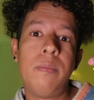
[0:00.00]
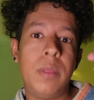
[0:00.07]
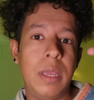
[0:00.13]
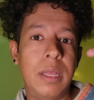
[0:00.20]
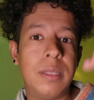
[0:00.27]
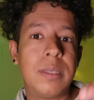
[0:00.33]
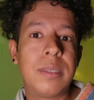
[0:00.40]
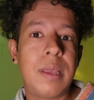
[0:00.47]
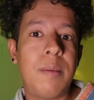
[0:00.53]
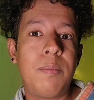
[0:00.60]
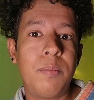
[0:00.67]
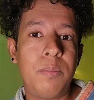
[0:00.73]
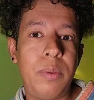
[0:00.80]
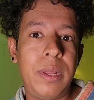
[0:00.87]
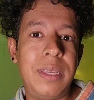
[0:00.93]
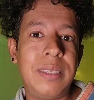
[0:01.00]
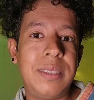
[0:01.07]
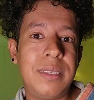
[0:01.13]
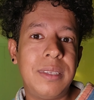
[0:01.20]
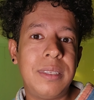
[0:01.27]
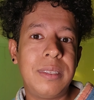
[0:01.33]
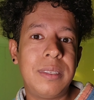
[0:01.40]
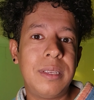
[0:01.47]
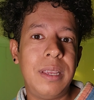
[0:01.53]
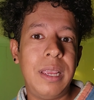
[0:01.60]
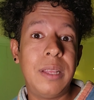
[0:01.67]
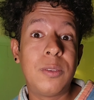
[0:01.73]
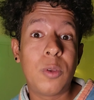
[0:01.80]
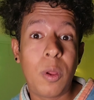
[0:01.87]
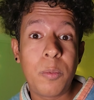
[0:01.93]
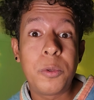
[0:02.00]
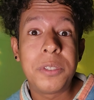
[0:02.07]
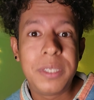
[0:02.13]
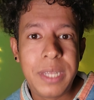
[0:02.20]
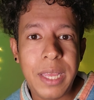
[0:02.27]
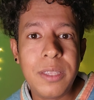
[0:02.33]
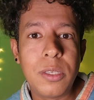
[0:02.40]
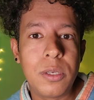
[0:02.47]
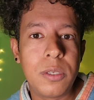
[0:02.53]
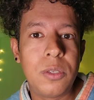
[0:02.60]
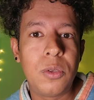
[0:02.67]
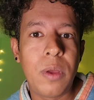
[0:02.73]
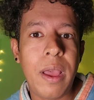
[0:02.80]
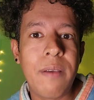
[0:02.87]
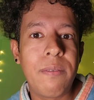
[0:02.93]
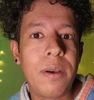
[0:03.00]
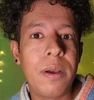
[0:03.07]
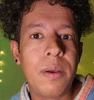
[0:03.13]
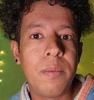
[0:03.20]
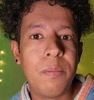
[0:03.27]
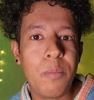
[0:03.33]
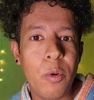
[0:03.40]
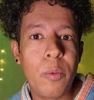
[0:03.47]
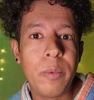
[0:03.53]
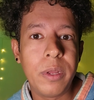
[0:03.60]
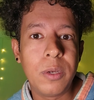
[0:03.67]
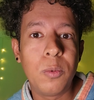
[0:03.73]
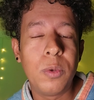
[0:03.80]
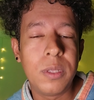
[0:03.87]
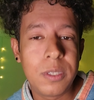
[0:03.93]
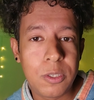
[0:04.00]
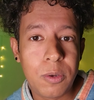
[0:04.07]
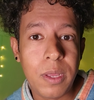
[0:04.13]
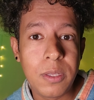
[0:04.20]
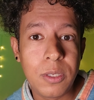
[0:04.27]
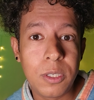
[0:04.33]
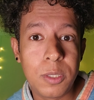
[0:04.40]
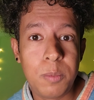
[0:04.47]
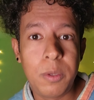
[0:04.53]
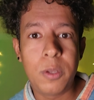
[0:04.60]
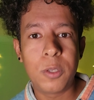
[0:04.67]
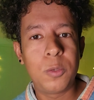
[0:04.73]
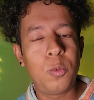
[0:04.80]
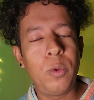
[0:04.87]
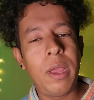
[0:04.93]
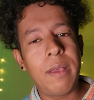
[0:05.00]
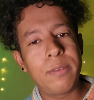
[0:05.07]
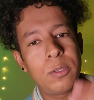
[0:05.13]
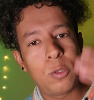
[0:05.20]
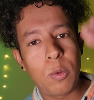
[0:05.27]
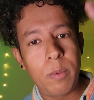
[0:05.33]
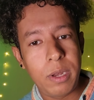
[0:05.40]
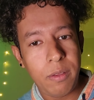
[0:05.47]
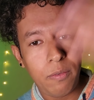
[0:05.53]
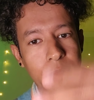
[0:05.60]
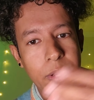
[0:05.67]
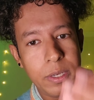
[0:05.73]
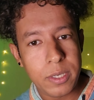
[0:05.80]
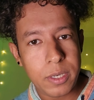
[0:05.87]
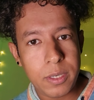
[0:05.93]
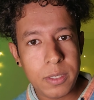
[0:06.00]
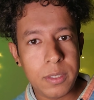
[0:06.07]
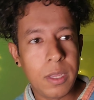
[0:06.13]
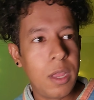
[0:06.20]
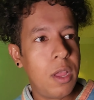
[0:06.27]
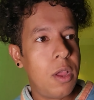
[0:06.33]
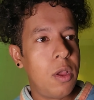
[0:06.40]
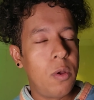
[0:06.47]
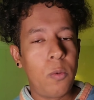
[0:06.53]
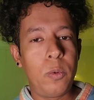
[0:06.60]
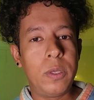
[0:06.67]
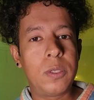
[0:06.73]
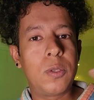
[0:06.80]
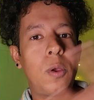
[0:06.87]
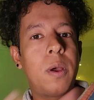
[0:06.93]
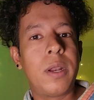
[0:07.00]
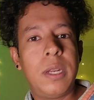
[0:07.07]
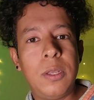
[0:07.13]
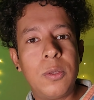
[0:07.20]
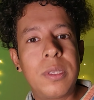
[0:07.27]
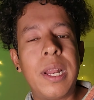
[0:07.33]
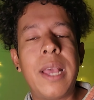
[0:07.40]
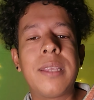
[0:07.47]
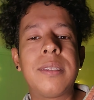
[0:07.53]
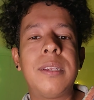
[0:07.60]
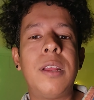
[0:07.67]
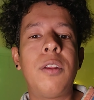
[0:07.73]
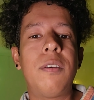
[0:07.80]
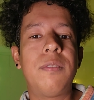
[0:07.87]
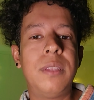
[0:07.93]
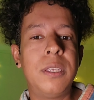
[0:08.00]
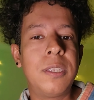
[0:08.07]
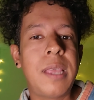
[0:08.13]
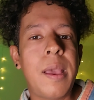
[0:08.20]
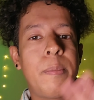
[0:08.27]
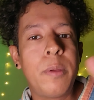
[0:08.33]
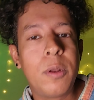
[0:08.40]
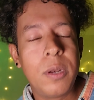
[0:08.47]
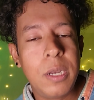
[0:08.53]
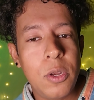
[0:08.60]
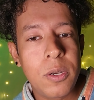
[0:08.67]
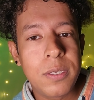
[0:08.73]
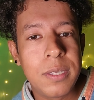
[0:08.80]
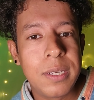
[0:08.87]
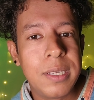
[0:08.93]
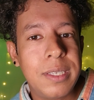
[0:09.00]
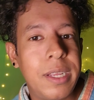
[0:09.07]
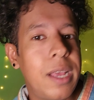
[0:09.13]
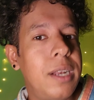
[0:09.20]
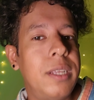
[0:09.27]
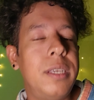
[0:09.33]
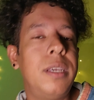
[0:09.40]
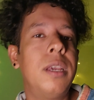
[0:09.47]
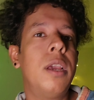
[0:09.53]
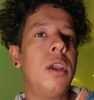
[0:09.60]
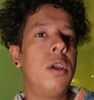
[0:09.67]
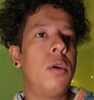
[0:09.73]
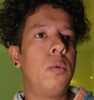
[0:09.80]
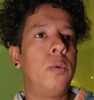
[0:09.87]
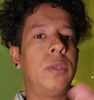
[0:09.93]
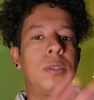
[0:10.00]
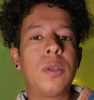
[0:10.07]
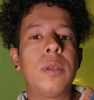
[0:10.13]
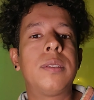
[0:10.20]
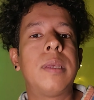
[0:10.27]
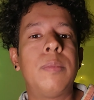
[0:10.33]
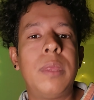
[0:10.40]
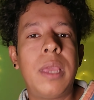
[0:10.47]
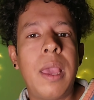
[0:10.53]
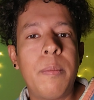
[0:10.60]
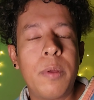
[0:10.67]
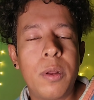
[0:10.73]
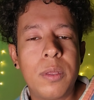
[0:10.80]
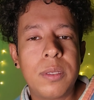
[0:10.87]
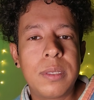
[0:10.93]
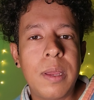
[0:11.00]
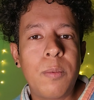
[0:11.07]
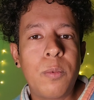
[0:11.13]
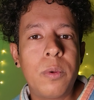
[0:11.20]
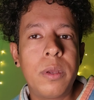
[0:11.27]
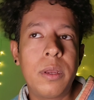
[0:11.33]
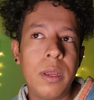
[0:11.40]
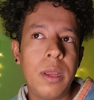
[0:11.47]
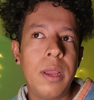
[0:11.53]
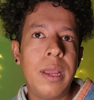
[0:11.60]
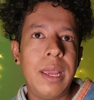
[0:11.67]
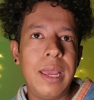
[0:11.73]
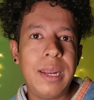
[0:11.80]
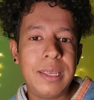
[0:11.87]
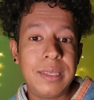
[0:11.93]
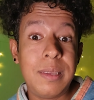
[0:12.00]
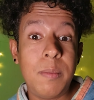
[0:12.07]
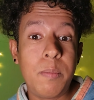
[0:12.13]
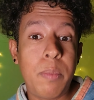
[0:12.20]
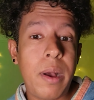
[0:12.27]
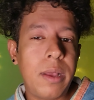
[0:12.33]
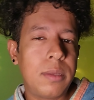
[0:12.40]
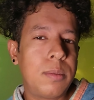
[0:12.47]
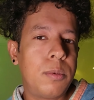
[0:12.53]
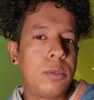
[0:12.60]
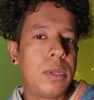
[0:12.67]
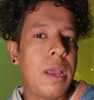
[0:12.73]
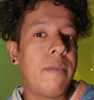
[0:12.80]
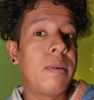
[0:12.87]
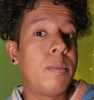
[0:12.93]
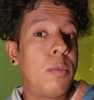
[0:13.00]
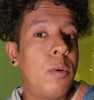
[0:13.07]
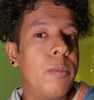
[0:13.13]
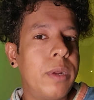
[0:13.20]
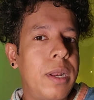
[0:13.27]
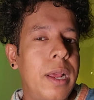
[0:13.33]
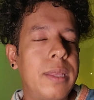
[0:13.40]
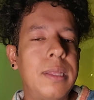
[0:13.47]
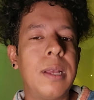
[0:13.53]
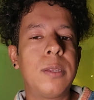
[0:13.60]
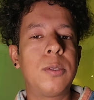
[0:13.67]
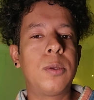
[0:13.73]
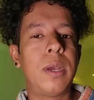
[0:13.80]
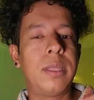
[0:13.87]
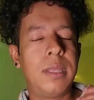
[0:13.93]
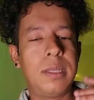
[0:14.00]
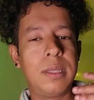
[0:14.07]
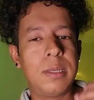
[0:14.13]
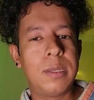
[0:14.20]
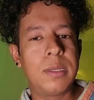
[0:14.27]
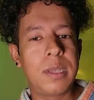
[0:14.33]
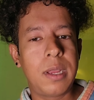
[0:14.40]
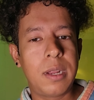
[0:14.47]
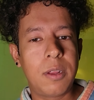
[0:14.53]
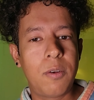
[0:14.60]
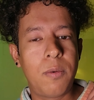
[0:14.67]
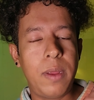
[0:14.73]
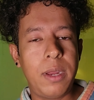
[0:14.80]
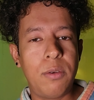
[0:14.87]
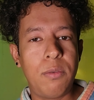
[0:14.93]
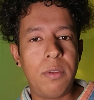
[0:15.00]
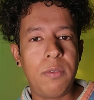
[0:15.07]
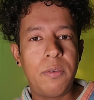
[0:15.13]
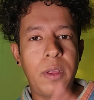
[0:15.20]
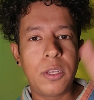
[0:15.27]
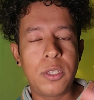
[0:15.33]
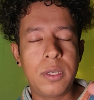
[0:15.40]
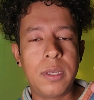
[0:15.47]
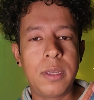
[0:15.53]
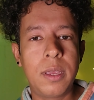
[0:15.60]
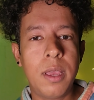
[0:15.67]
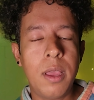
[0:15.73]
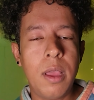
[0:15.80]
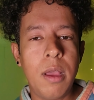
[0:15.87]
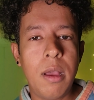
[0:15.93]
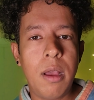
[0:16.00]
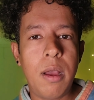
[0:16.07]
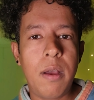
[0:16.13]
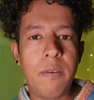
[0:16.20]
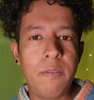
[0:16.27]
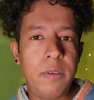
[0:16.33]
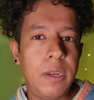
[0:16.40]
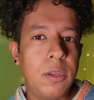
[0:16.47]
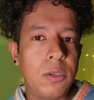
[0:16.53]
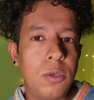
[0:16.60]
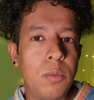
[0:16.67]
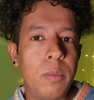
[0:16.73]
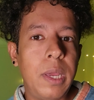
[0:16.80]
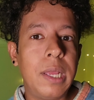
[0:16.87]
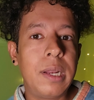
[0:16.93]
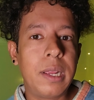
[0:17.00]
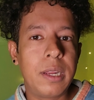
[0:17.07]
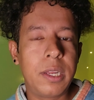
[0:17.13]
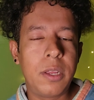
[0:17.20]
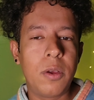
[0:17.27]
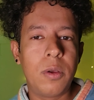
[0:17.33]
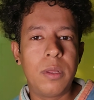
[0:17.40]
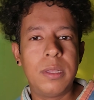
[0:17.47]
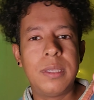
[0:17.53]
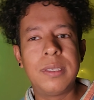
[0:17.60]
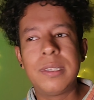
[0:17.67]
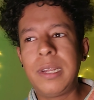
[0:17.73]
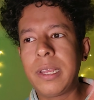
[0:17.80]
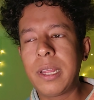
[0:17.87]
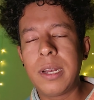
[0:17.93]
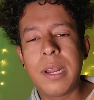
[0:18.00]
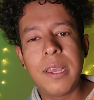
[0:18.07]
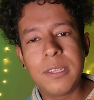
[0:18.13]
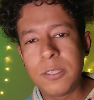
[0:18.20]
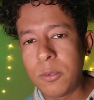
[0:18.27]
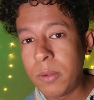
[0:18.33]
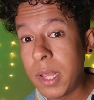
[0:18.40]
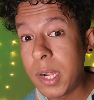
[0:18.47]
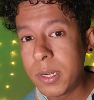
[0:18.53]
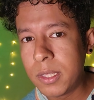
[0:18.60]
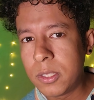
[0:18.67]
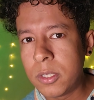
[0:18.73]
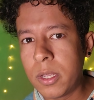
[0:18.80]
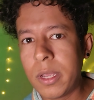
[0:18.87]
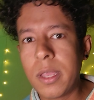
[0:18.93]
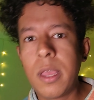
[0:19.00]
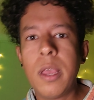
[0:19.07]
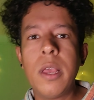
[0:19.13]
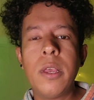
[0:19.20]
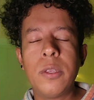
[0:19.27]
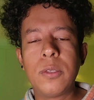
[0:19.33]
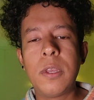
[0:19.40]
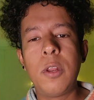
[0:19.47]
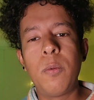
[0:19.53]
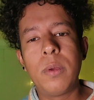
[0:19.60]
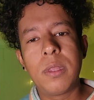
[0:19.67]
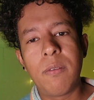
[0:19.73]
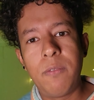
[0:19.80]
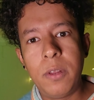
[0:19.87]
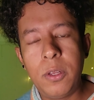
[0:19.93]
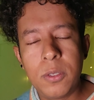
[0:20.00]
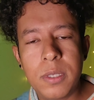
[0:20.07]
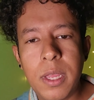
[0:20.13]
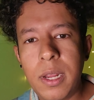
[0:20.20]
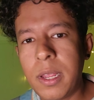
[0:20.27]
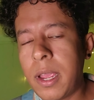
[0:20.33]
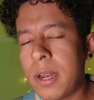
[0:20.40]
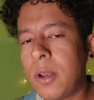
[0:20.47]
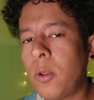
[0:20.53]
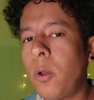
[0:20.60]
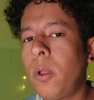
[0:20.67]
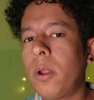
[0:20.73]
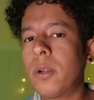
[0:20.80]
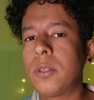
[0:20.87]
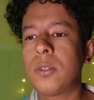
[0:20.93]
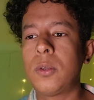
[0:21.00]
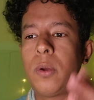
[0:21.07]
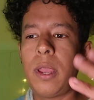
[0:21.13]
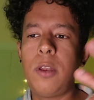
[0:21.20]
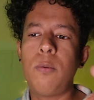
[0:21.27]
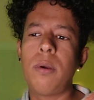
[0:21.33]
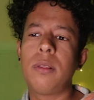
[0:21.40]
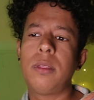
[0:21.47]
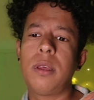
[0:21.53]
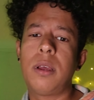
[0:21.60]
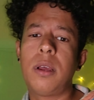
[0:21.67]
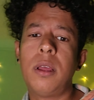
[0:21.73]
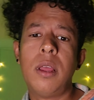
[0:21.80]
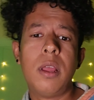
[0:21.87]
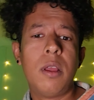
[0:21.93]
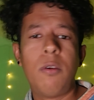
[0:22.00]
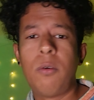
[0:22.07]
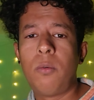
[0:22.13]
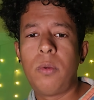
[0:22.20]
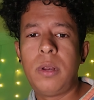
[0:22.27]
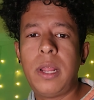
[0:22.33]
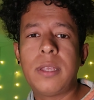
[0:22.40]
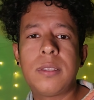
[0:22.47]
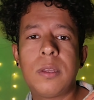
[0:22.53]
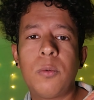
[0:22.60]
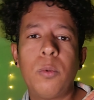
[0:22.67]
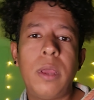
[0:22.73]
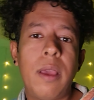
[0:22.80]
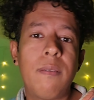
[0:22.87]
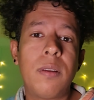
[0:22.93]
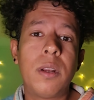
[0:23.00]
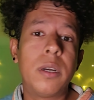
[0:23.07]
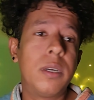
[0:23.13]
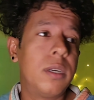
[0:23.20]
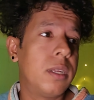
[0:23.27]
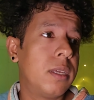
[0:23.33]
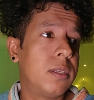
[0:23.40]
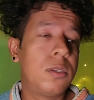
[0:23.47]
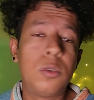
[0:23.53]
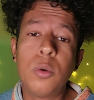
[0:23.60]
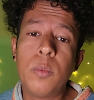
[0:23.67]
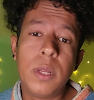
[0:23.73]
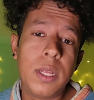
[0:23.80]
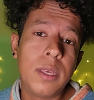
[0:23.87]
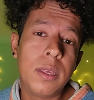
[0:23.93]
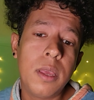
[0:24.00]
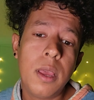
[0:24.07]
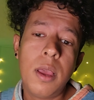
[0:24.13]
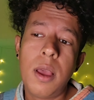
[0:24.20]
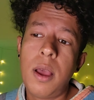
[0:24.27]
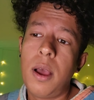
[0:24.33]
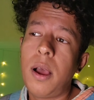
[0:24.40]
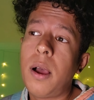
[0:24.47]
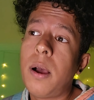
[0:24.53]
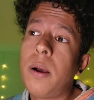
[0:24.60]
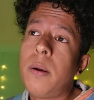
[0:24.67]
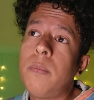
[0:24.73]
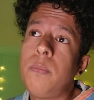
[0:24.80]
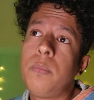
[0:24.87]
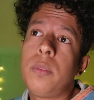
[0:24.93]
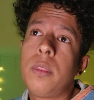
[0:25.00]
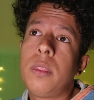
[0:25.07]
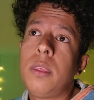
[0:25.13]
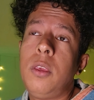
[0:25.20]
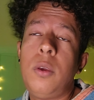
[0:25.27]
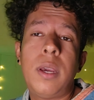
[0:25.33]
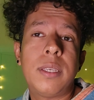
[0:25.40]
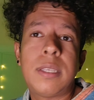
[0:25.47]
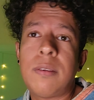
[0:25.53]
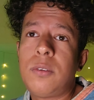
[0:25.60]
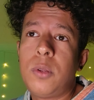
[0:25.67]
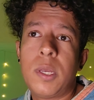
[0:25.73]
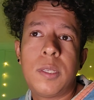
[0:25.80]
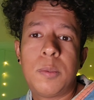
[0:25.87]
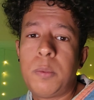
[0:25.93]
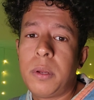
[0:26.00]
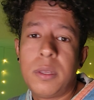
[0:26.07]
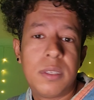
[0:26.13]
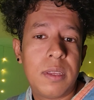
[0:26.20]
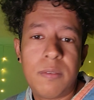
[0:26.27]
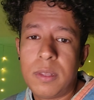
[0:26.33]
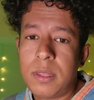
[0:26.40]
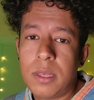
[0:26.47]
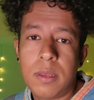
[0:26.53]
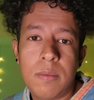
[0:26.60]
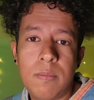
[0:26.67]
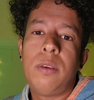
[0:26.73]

In some places, it's almost dangerous to have a moment with strangers, because we have so many filters. We saw a news last night of this happened on New York City, Delhi. We saw something happen on Subway. It is impossible to have a moment like that. So I think this is kind of great, refreshing uh, video to make. Like, yo, this is like a nice reality check. So anyway, the video is getting kind of longer. So anyway, the lesson we have learned is too many. Um, you guys have to experience everything.